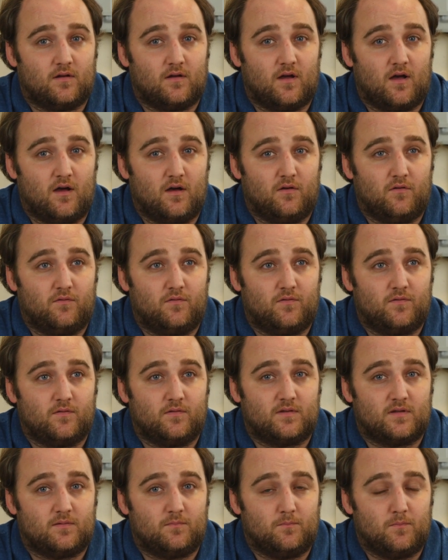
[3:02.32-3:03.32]
of
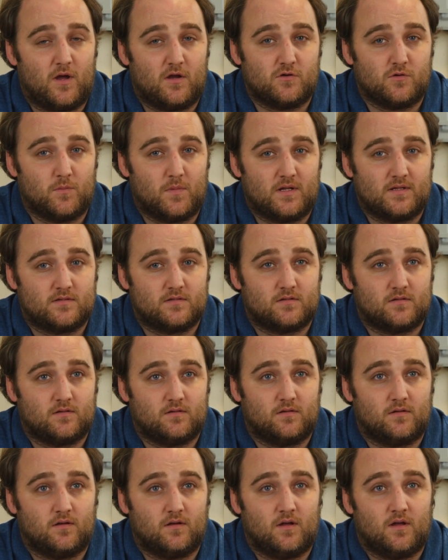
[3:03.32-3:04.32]
measurements
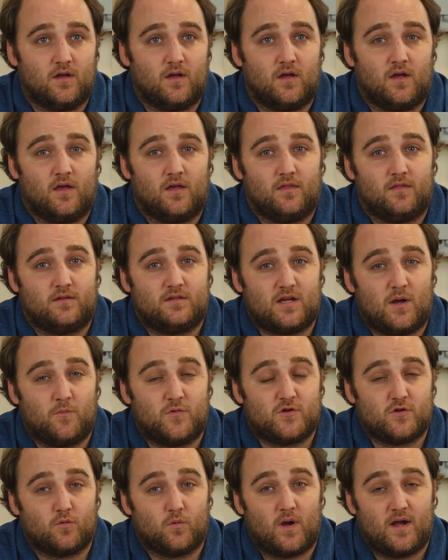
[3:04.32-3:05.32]

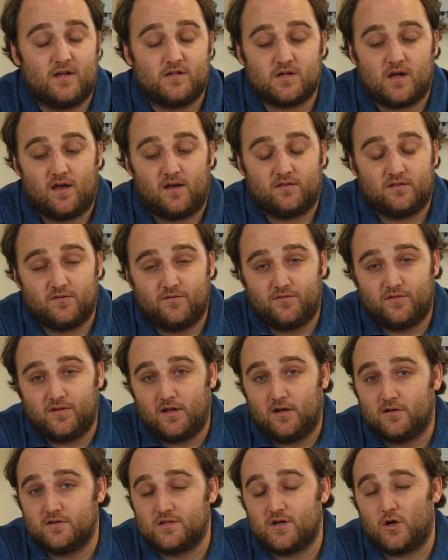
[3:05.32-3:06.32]
temperature range on the
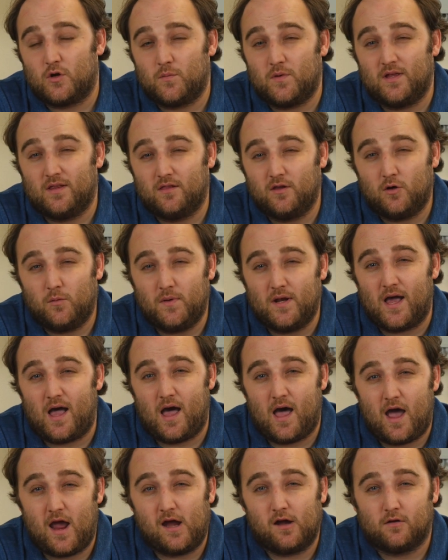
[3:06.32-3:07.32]
FLIR is going to be a little bit
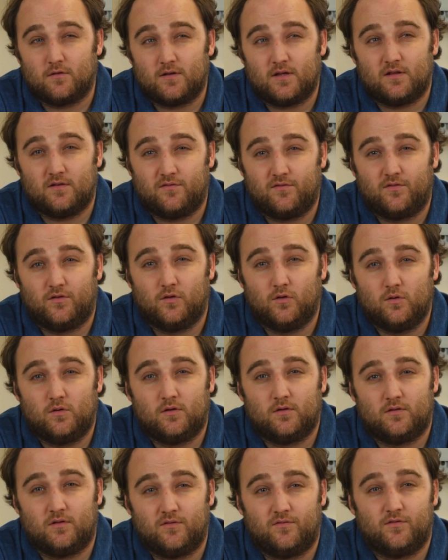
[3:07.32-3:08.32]
higher than the
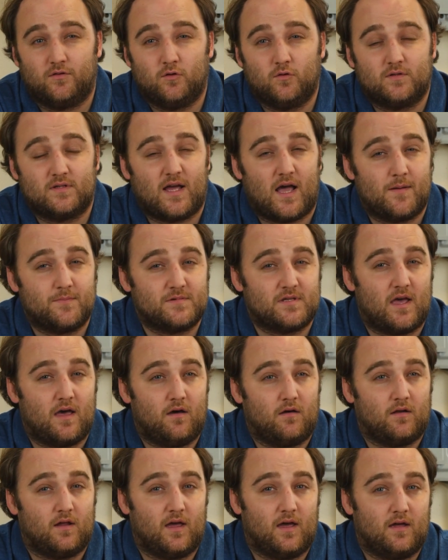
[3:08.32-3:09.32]
Fluke. The Fluke tops
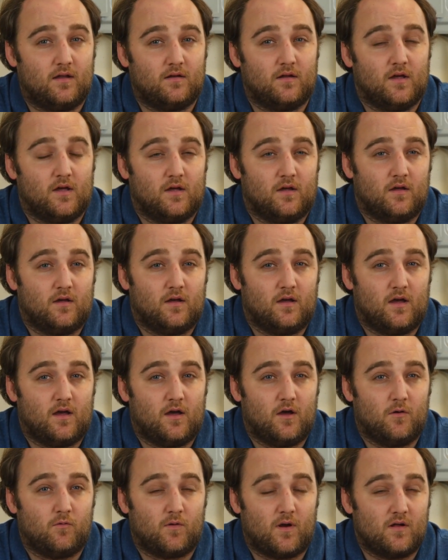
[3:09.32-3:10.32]
out at
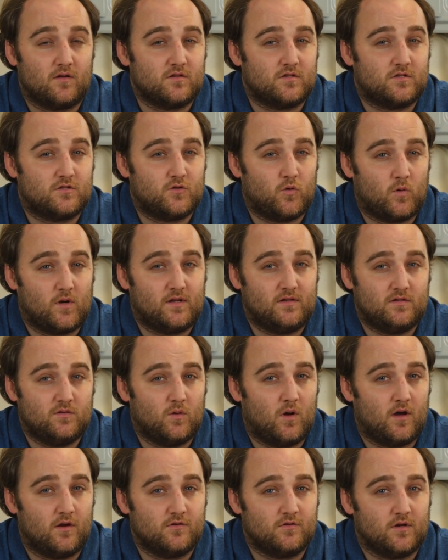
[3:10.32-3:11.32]
uh, around
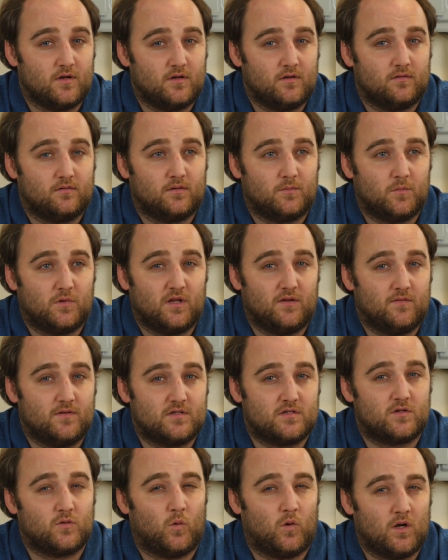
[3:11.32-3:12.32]
2200. I believe
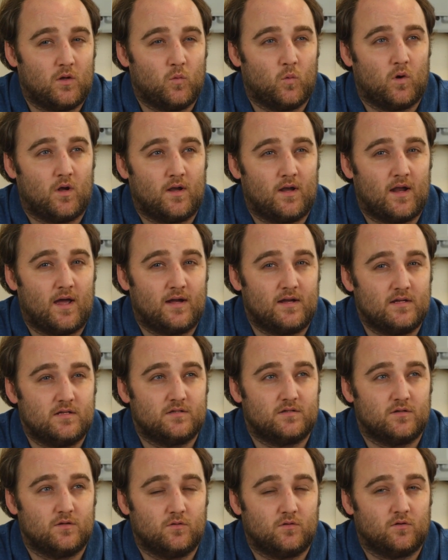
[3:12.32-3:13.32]
it's
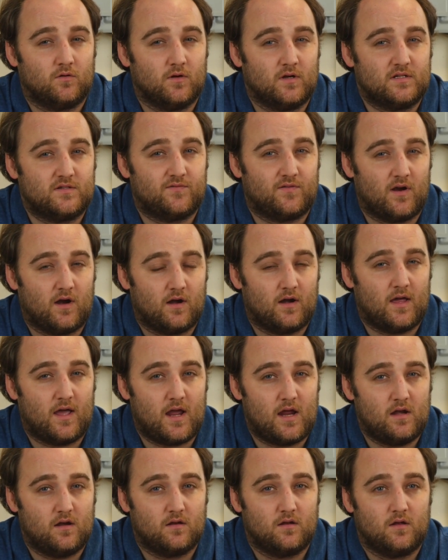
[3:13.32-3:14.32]
2192 degrees
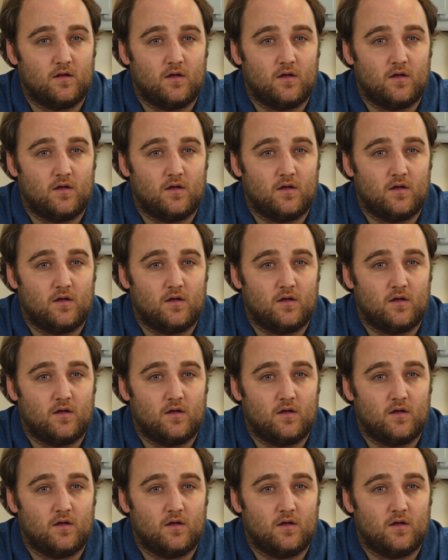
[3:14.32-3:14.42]
Fahrenheit.